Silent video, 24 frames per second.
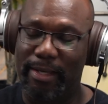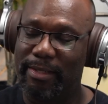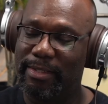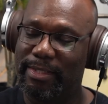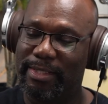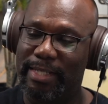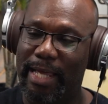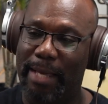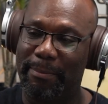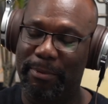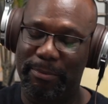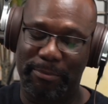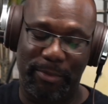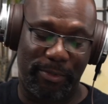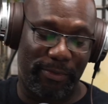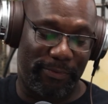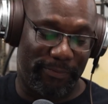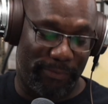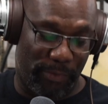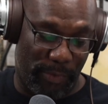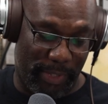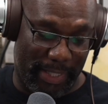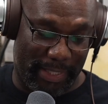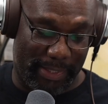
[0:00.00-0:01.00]

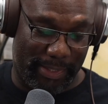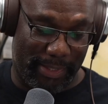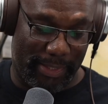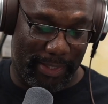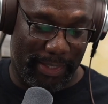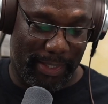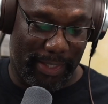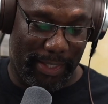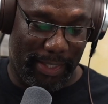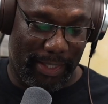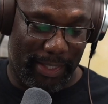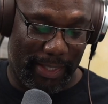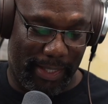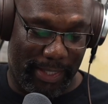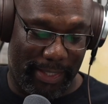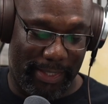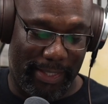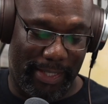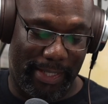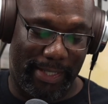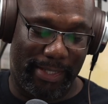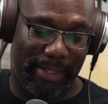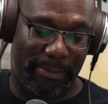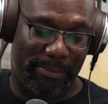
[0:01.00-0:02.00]
unstoppable voice
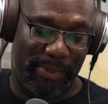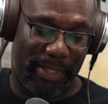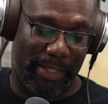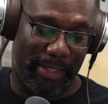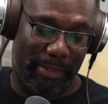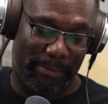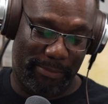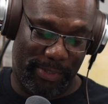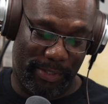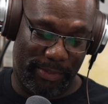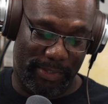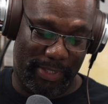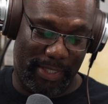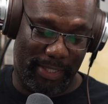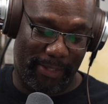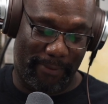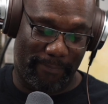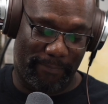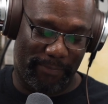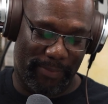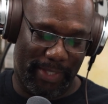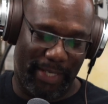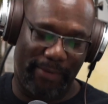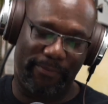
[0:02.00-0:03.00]
in independent music.